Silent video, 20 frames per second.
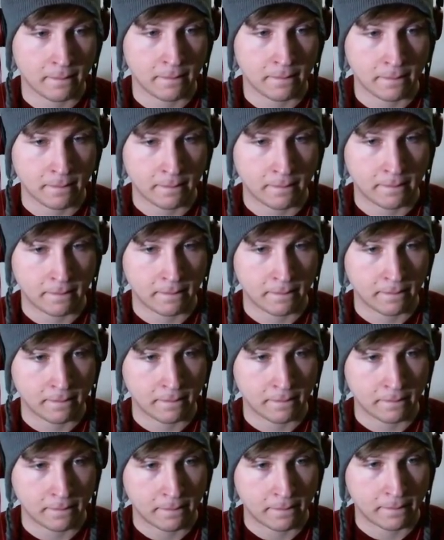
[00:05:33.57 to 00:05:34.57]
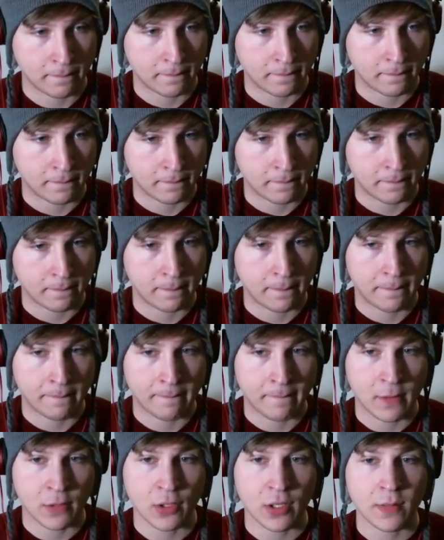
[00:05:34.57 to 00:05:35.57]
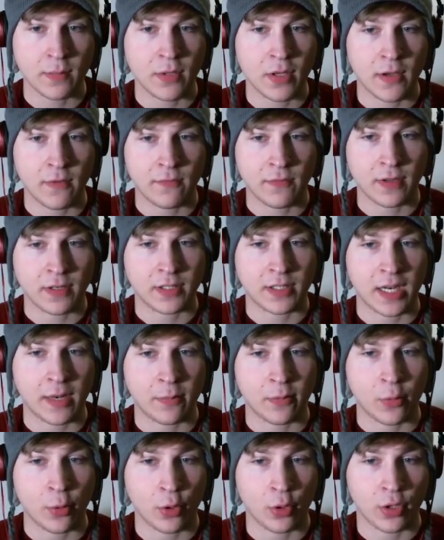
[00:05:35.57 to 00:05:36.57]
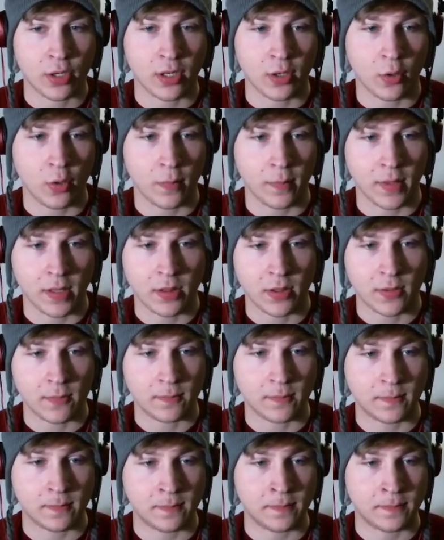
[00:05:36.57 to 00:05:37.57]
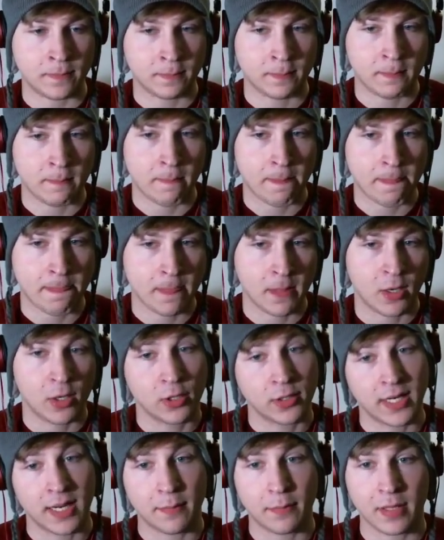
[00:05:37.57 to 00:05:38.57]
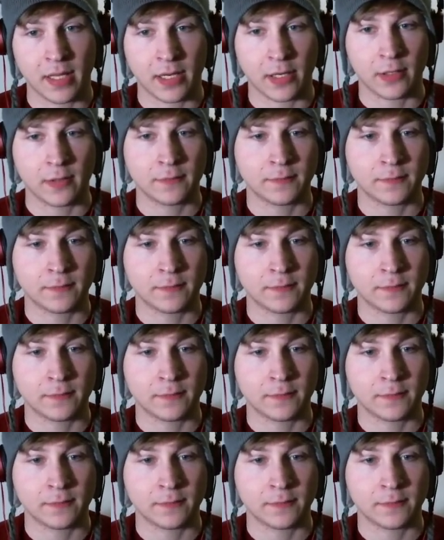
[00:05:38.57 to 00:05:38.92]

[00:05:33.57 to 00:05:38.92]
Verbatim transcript: Let's get moving soon. You tell me you haven't had a tape recorder in a whole month? A tape player.